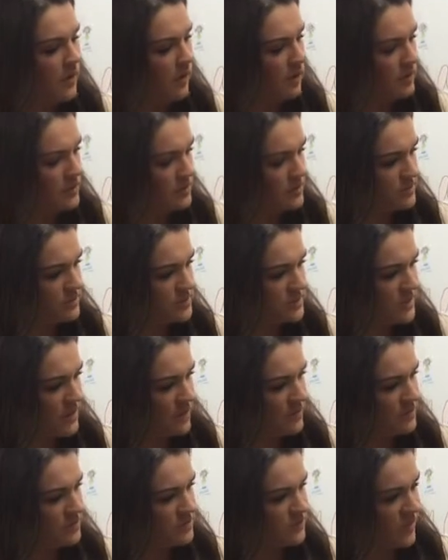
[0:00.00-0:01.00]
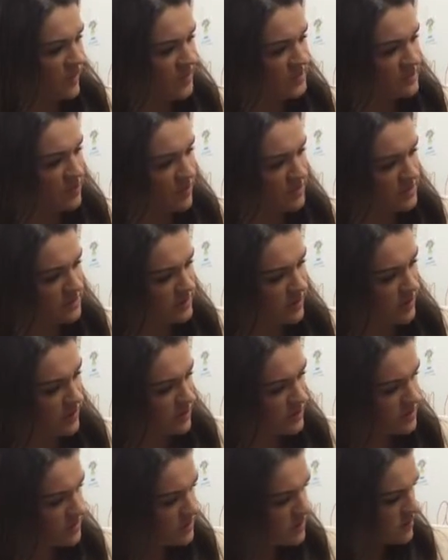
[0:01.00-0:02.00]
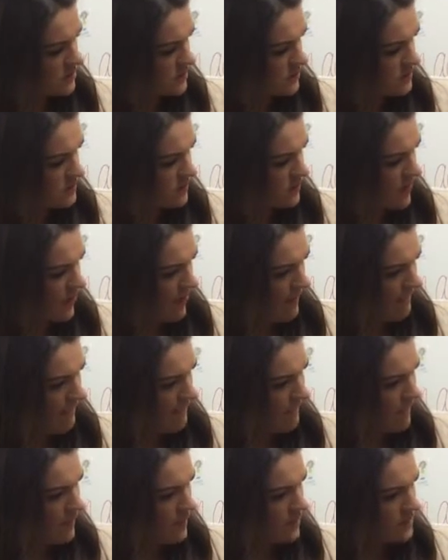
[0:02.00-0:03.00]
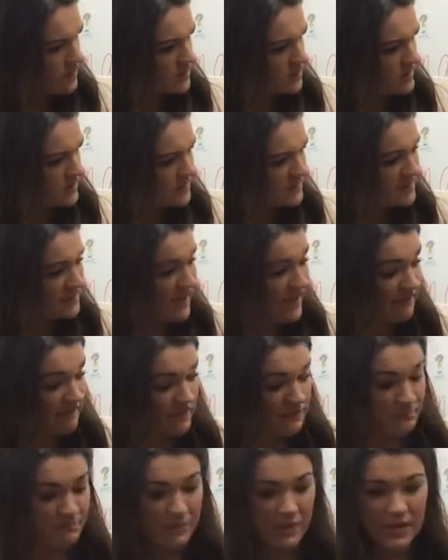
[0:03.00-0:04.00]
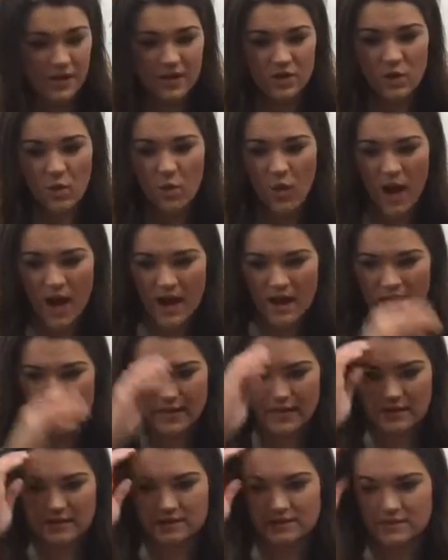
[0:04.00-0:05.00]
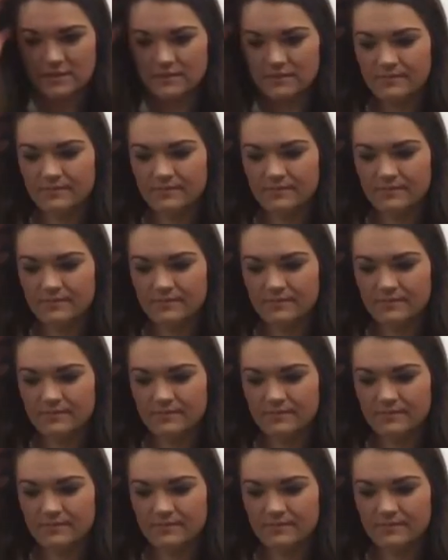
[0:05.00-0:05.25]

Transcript: What do you see on this page, boys and girls? It says, David, be quiet.